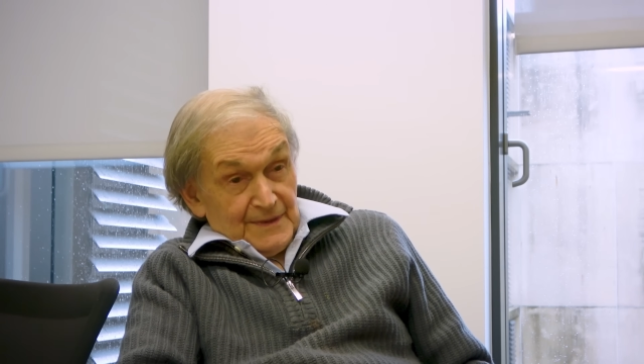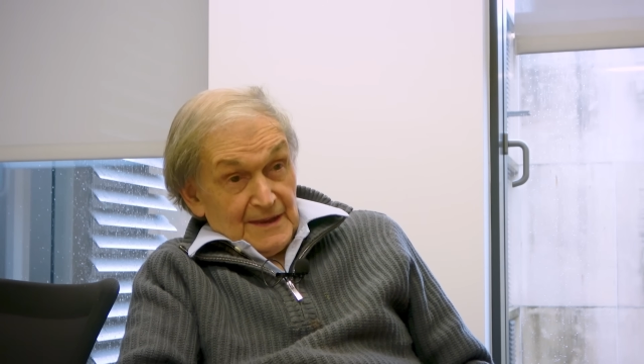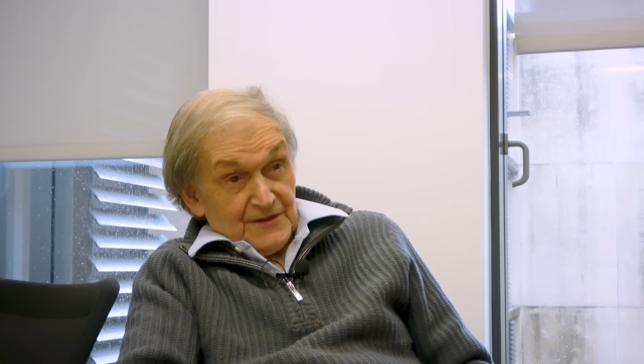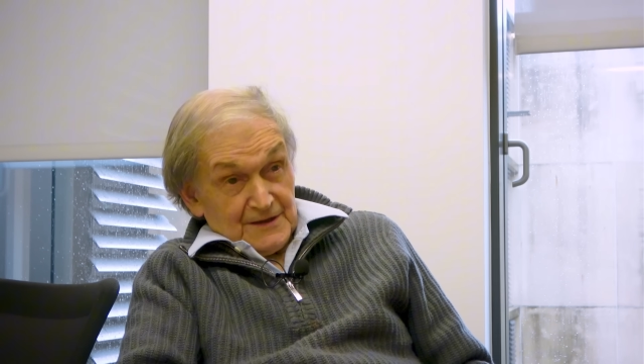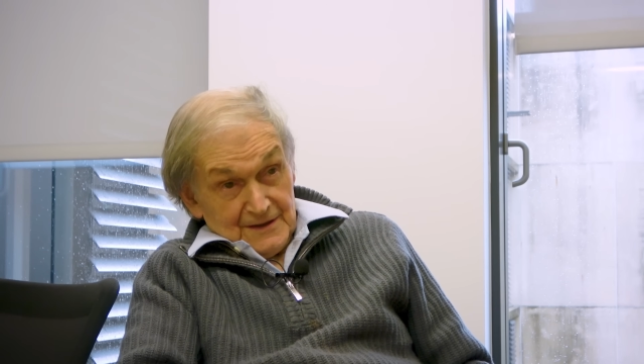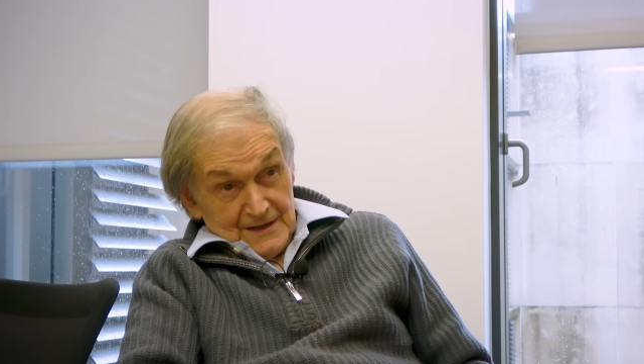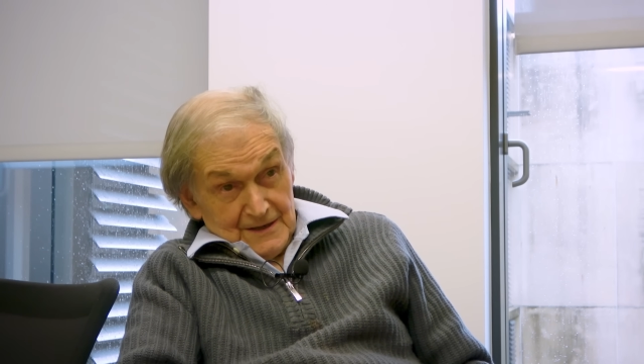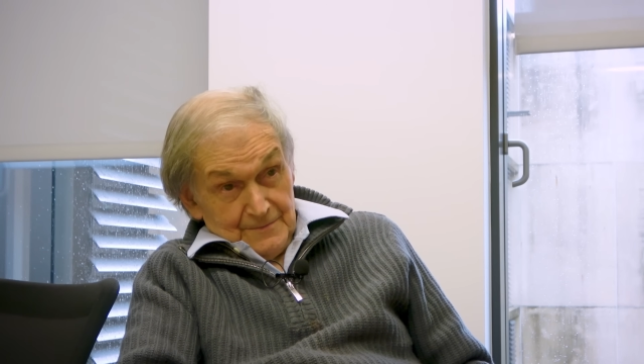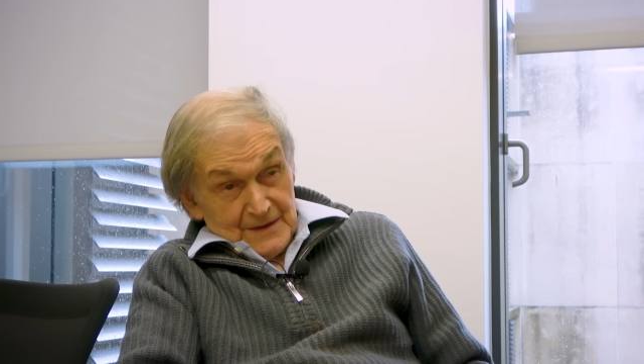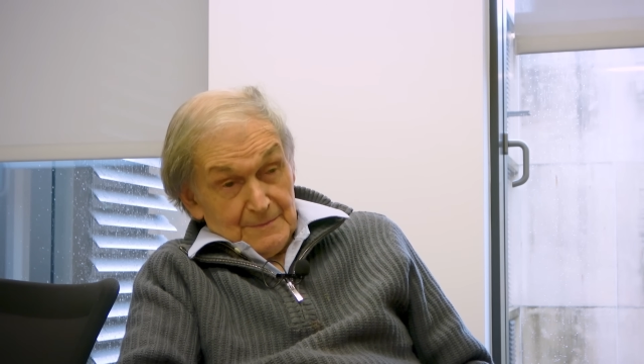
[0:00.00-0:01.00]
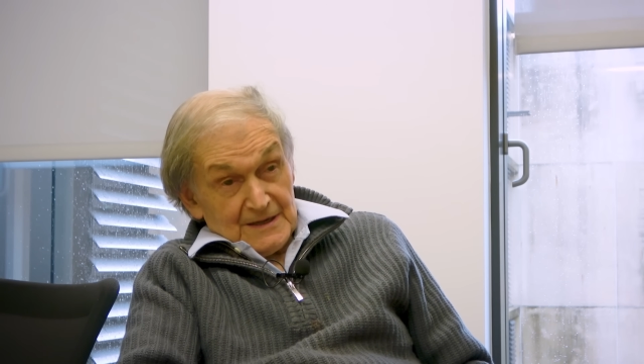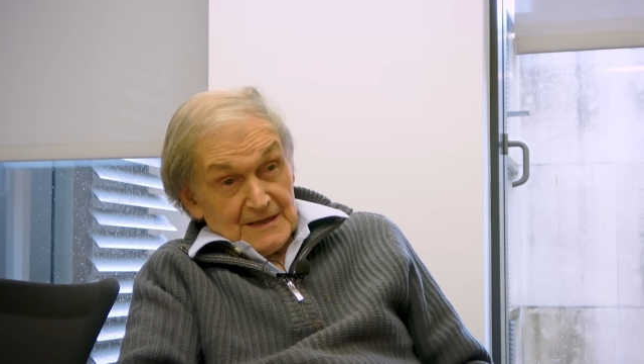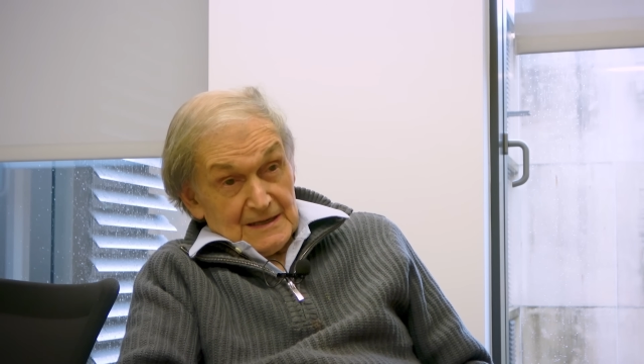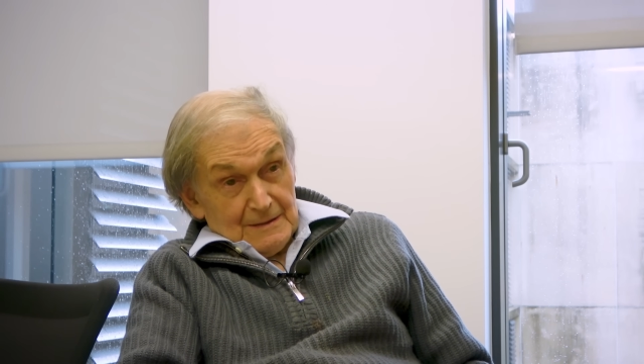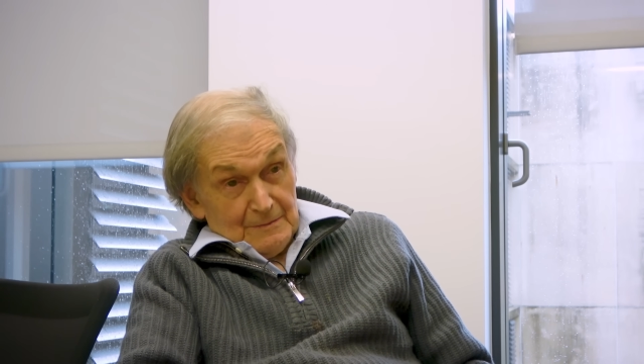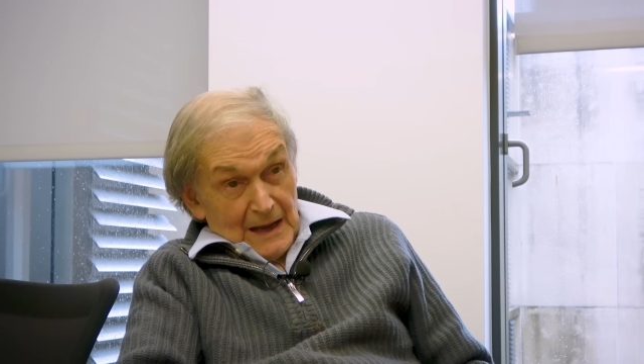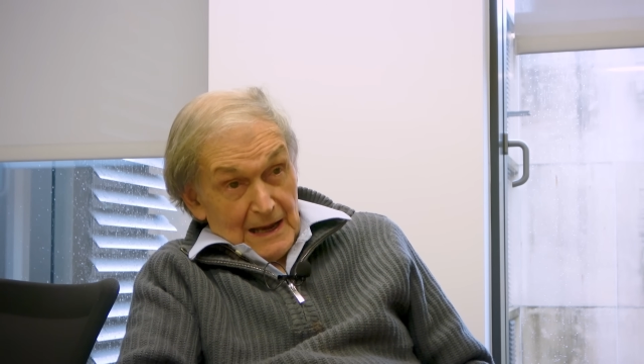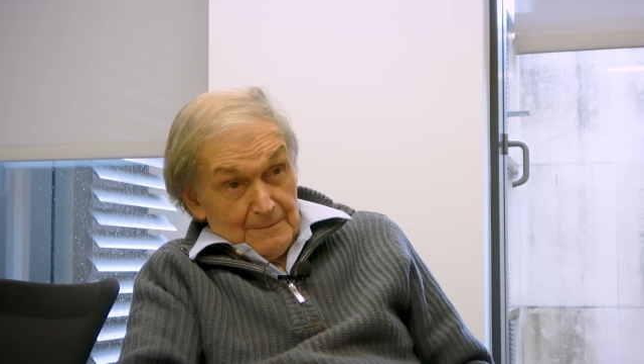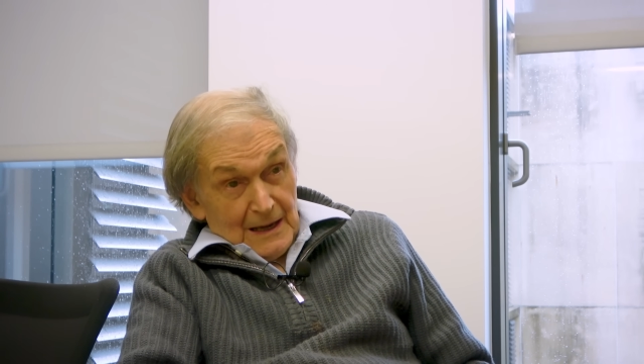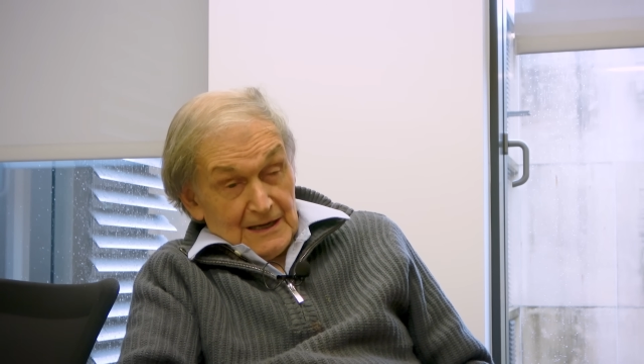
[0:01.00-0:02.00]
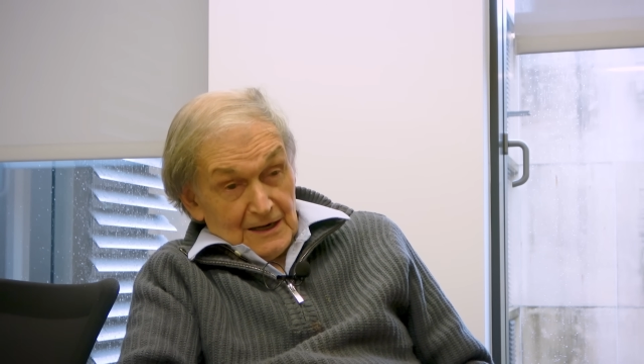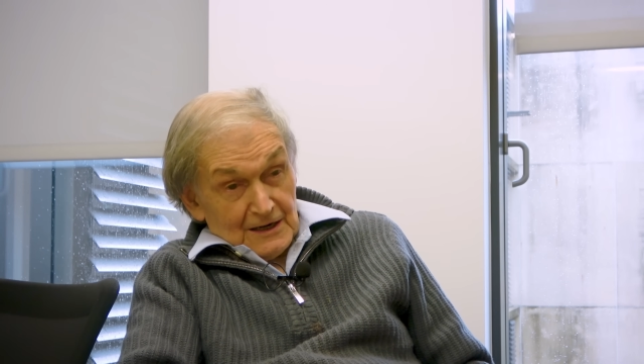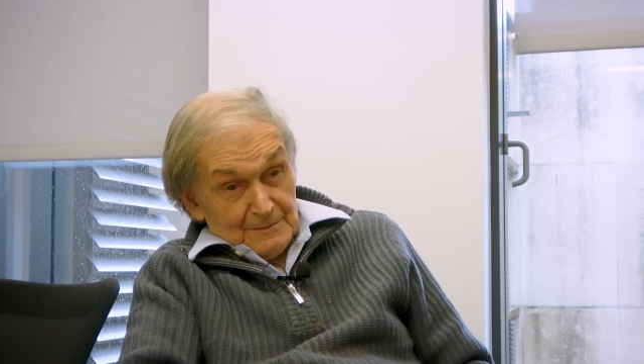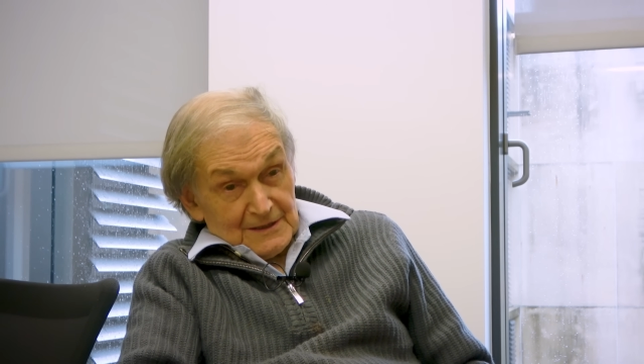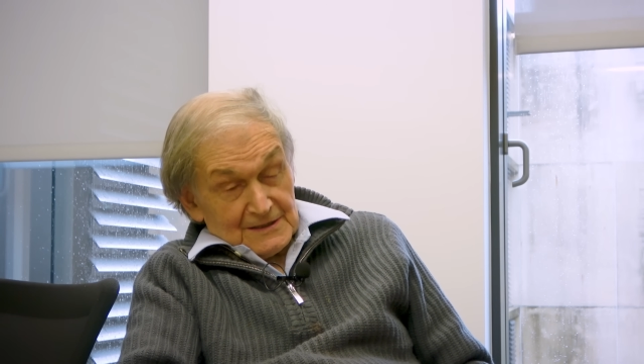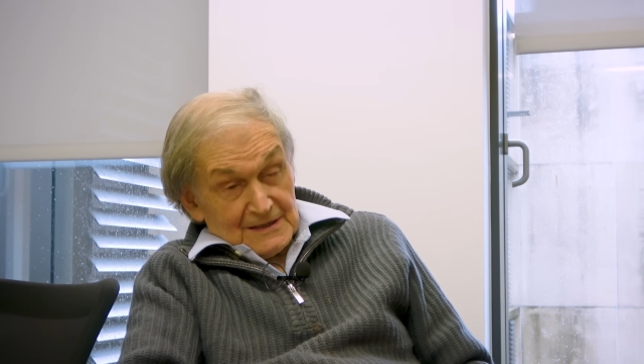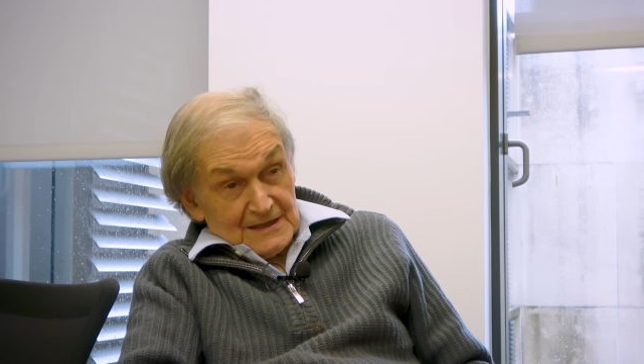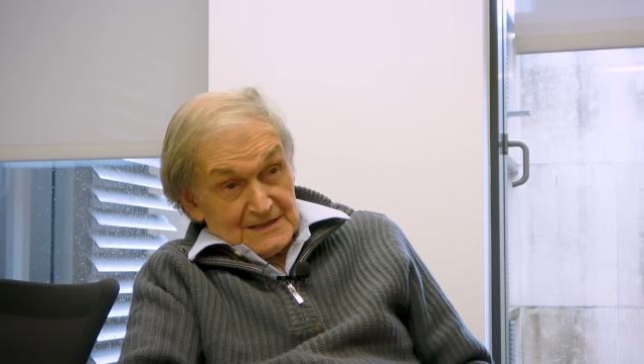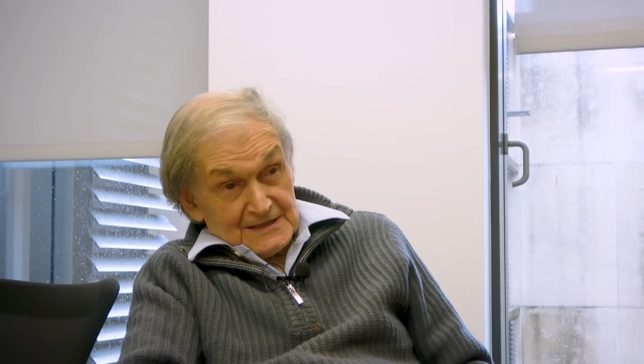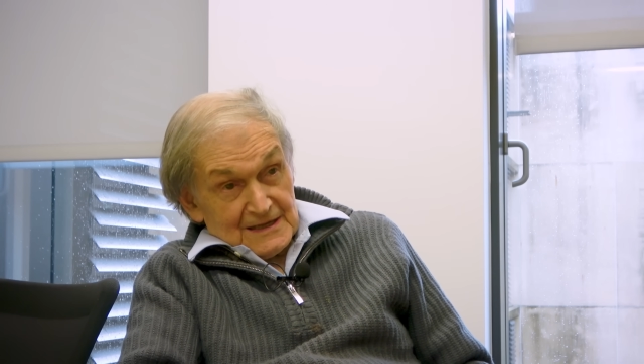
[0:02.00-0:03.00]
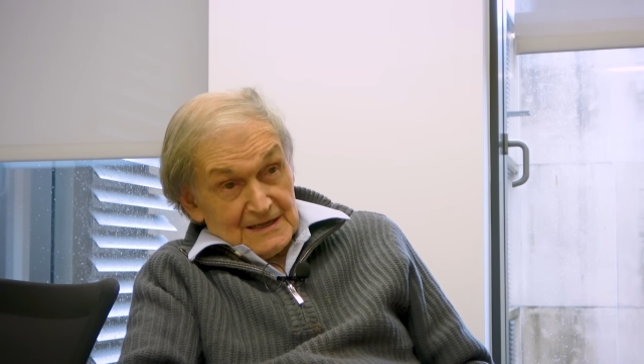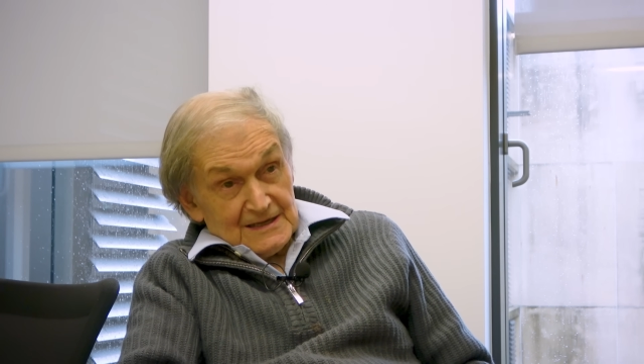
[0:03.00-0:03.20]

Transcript: Nothing there. But it, I, my argument is,